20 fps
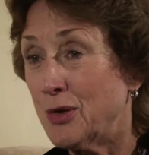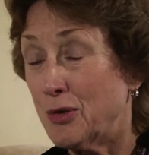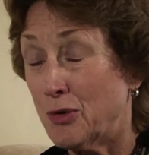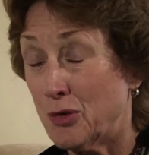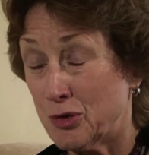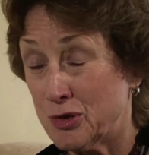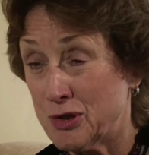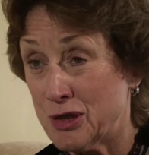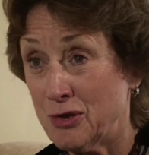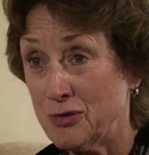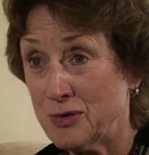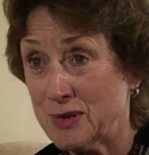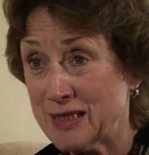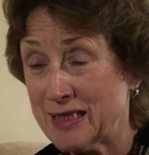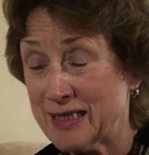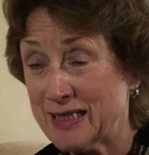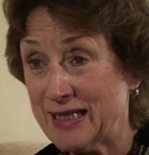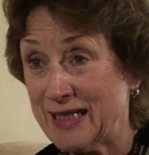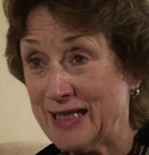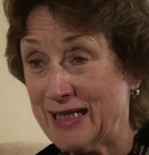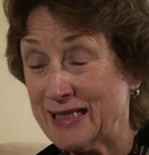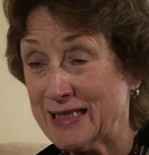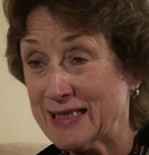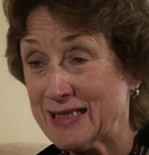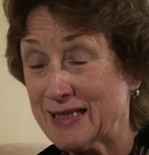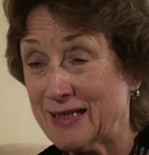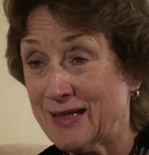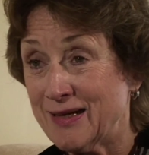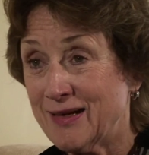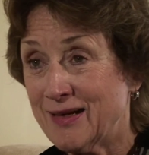or don't
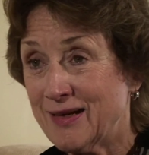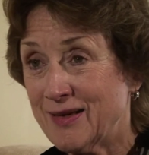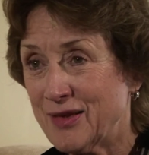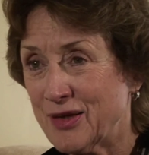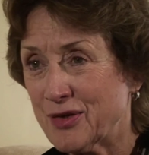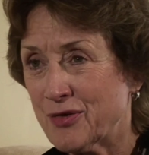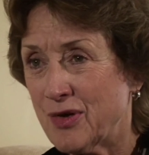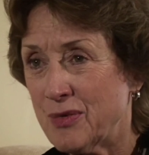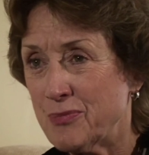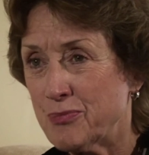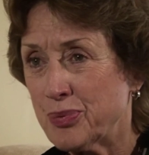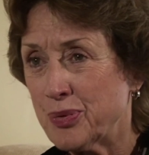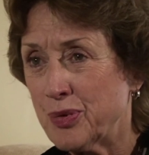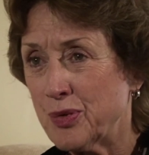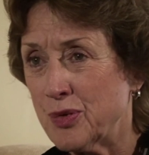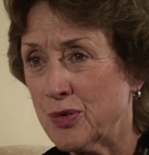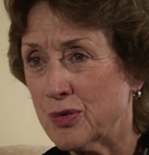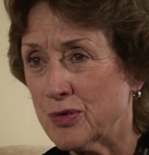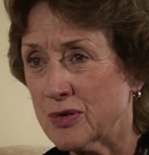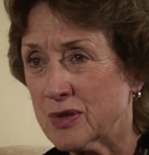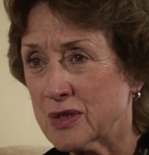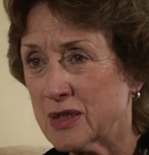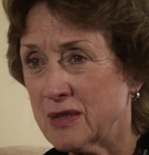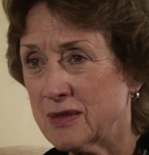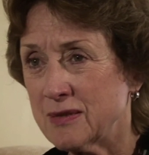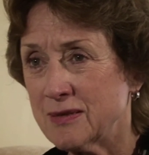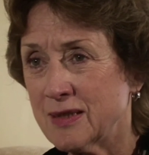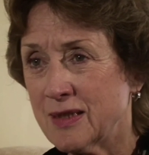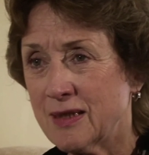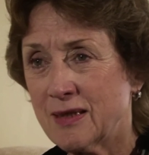seize that are important,
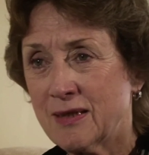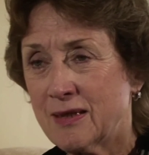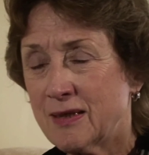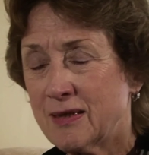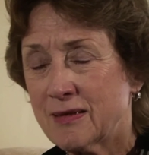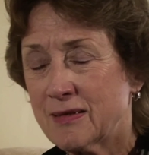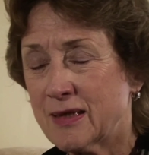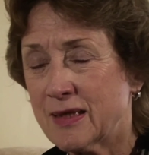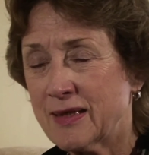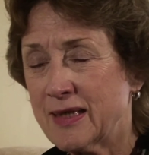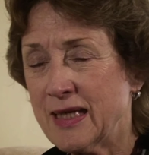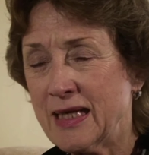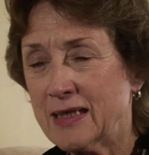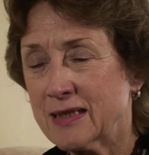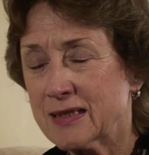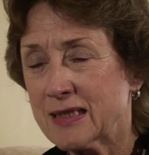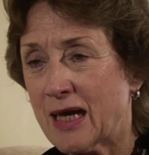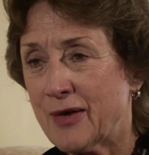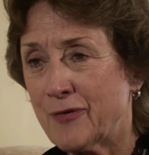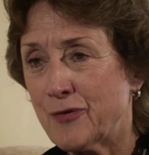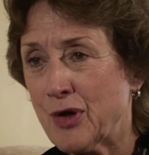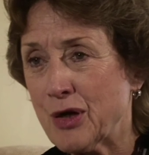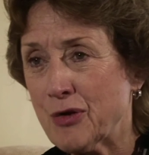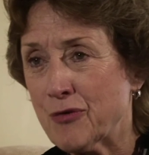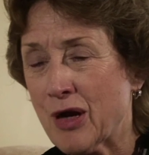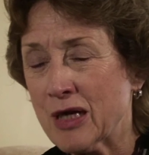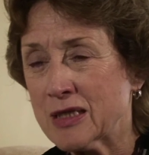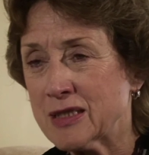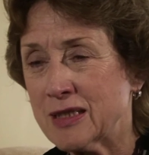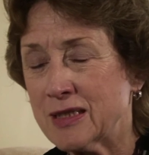and the things I've
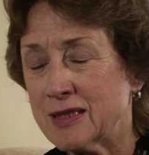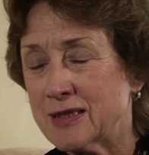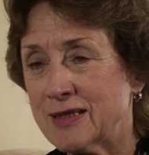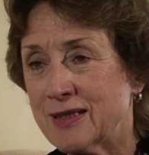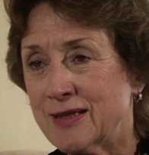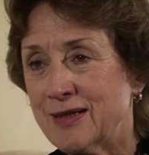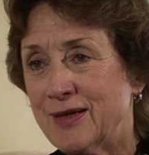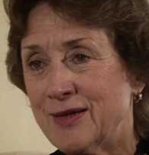regretted,